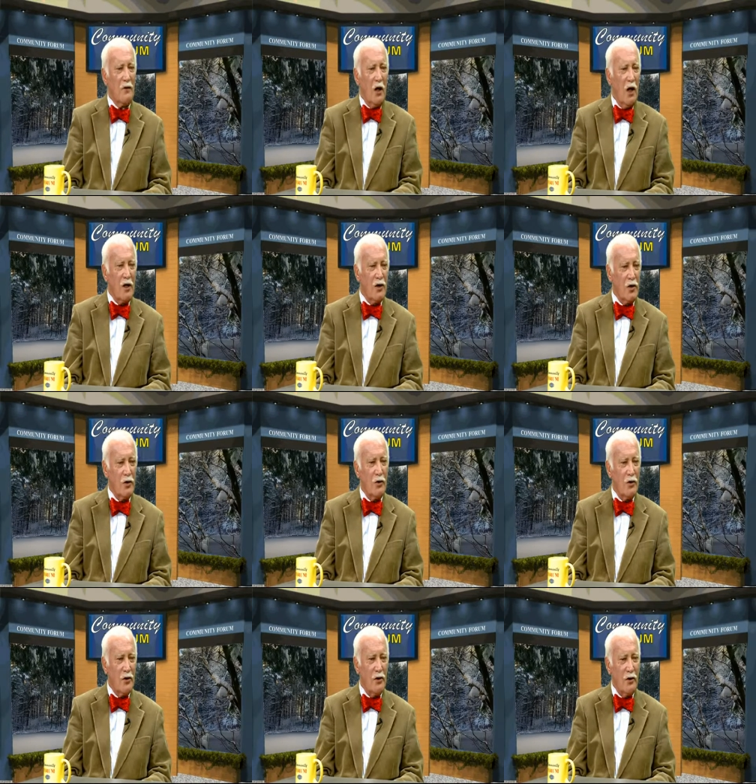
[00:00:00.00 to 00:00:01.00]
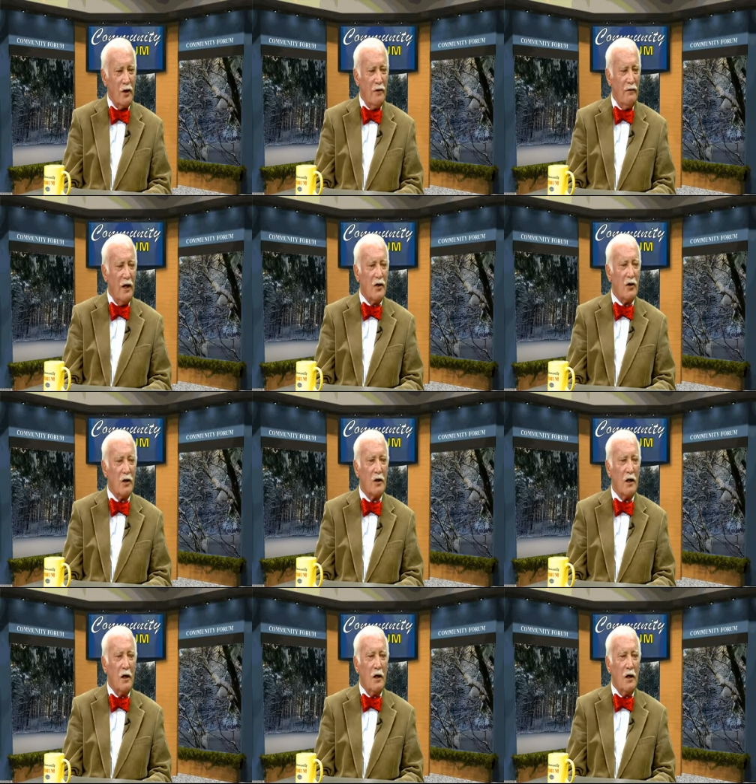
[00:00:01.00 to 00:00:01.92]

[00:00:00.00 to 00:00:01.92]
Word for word: the Constitutional Convention